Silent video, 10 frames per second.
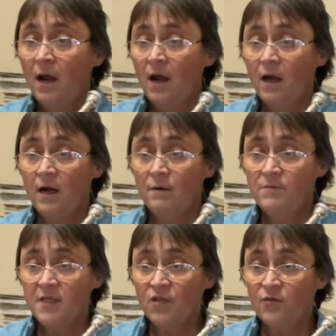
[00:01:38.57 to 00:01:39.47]

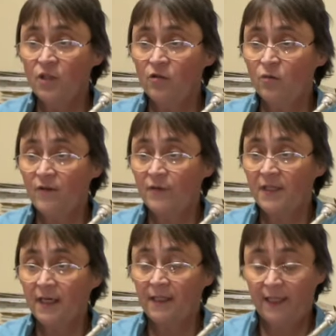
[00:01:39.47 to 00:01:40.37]
Um, this one's a good one for
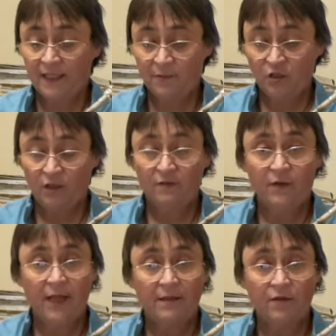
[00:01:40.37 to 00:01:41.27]
technique, especially
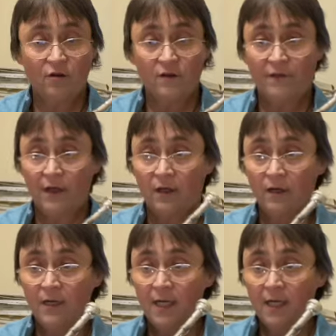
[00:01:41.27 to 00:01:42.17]
for that third
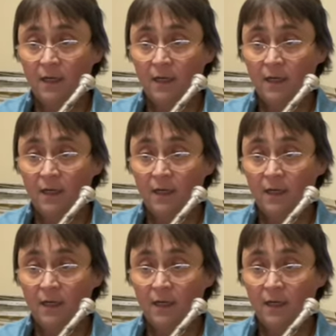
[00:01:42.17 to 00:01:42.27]
finger,